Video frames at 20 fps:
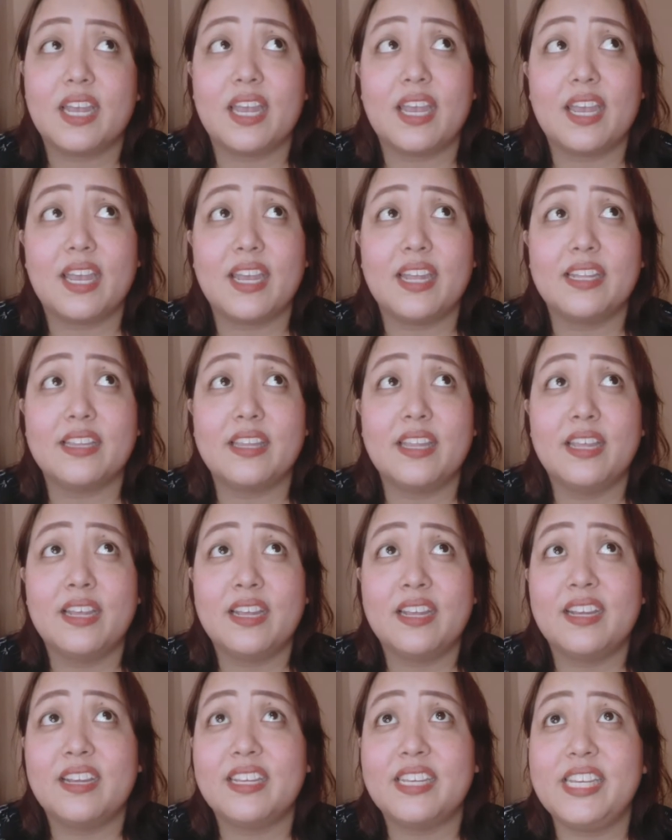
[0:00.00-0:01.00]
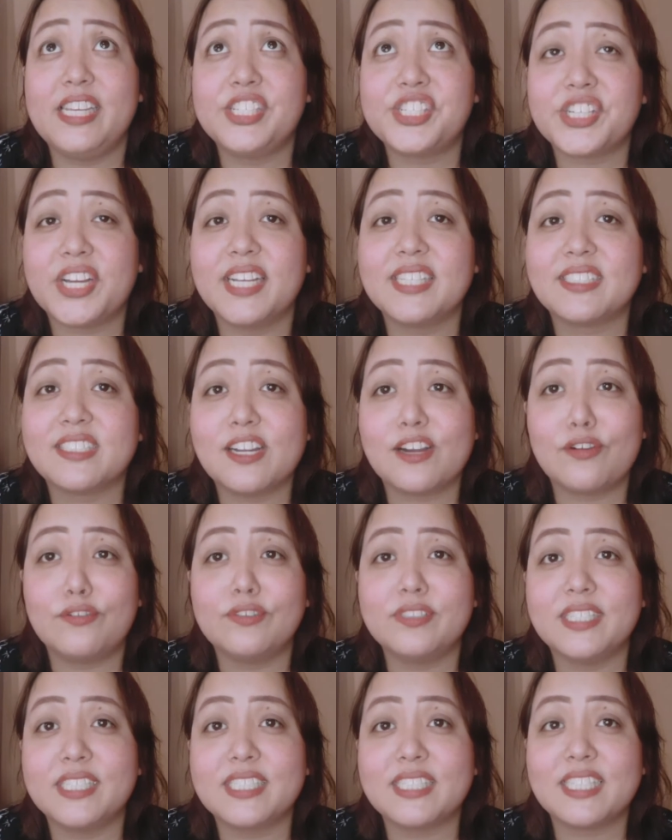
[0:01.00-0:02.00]
And each has their
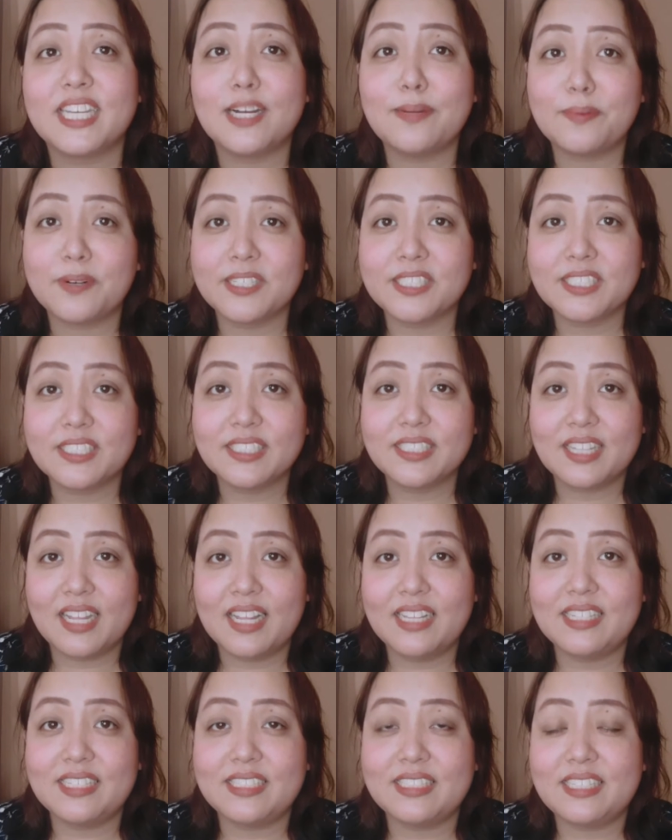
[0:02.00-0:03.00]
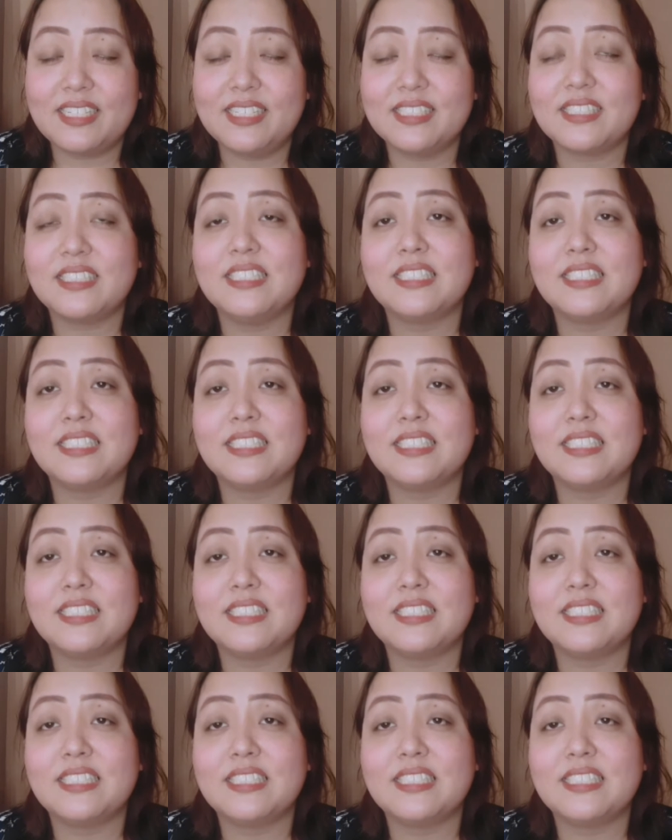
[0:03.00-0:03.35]
own distinct personalities